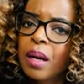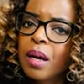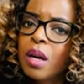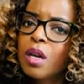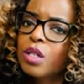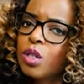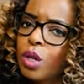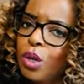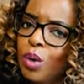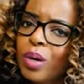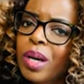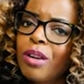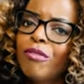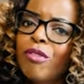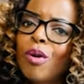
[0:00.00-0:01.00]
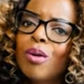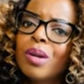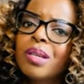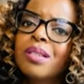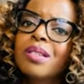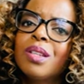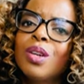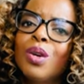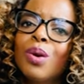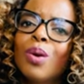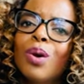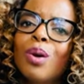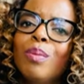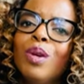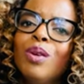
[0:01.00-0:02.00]
So you can focus your
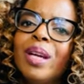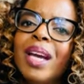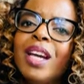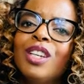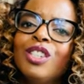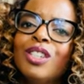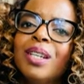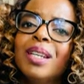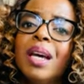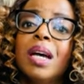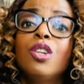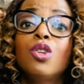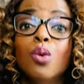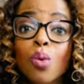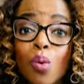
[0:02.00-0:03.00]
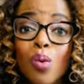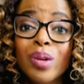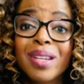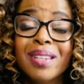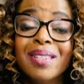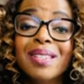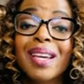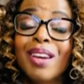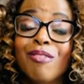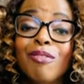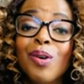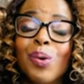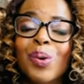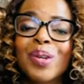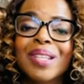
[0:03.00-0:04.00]
communication and your audience can
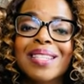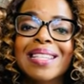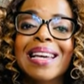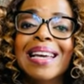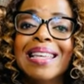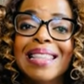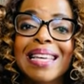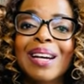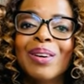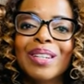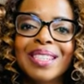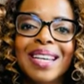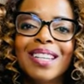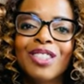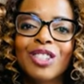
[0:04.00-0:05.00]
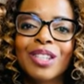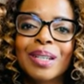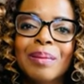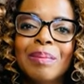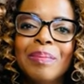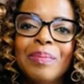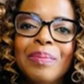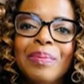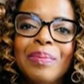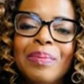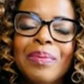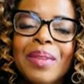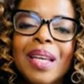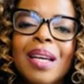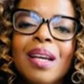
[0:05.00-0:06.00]
focus their attention.
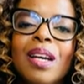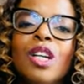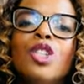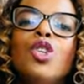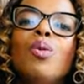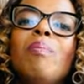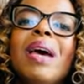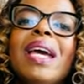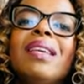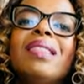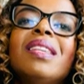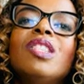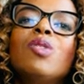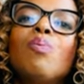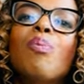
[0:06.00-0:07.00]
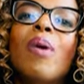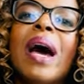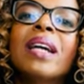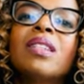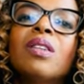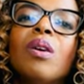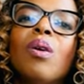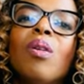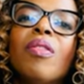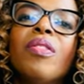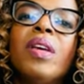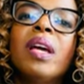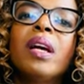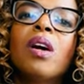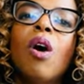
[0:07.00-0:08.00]
To make this practical,
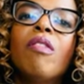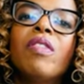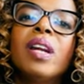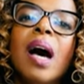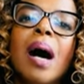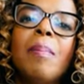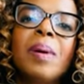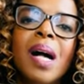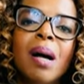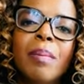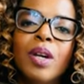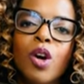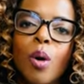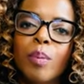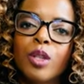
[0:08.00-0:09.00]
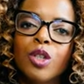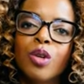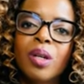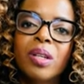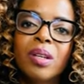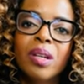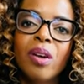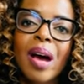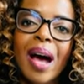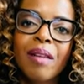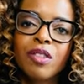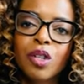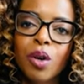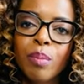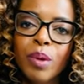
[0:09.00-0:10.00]
think of an upcoming opportunity you have
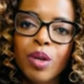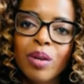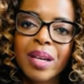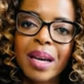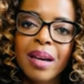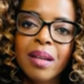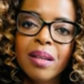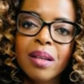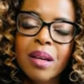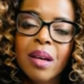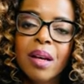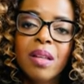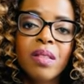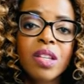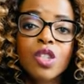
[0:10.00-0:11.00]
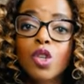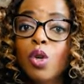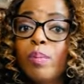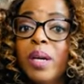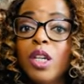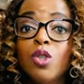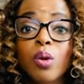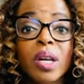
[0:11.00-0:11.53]
to communicate. This could be to an